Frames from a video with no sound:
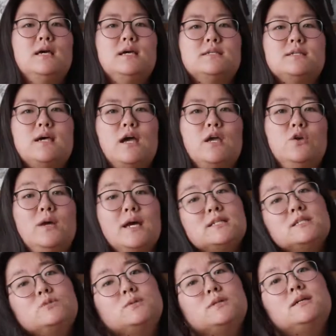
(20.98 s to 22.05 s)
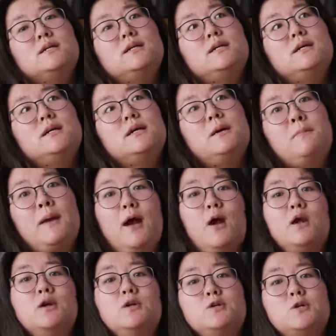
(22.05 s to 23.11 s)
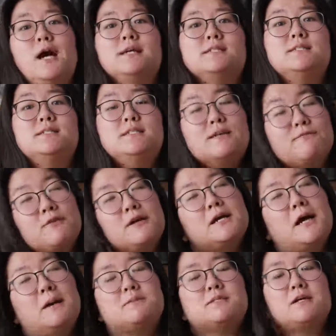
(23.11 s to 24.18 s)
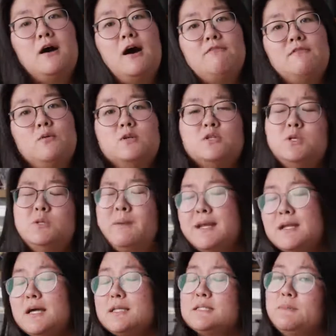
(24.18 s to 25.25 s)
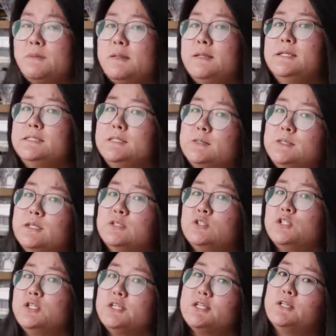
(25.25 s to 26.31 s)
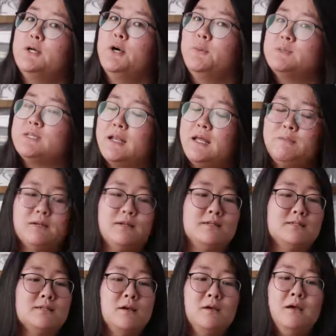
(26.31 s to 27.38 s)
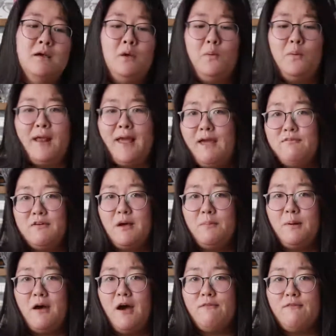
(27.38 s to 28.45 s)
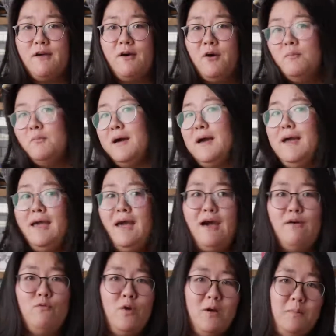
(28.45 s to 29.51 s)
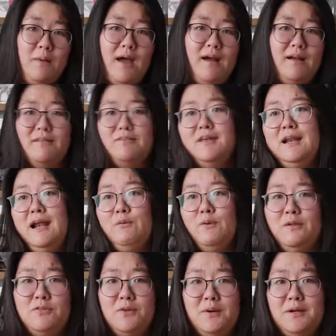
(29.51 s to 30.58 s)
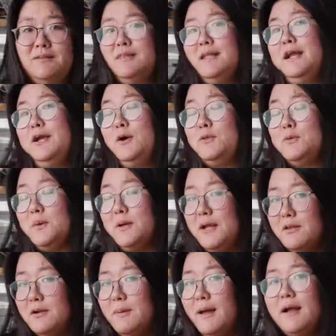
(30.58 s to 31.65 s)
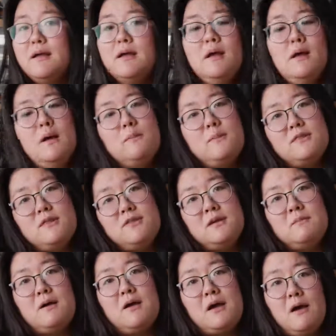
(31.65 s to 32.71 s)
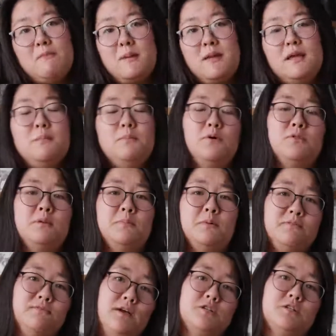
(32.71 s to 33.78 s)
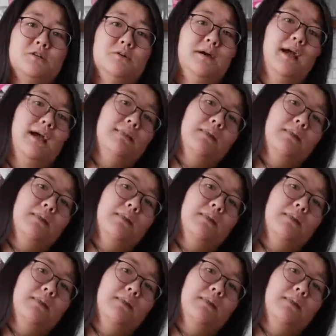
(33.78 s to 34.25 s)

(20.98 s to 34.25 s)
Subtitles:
is that you get to really compare and contrast different cups of coffee, which you might not typically do in a traditional home setup, because when I have a cup of coffee at home, I have one bag, then I run through it, then I go through another bag. But the thing about cupping in both the professional and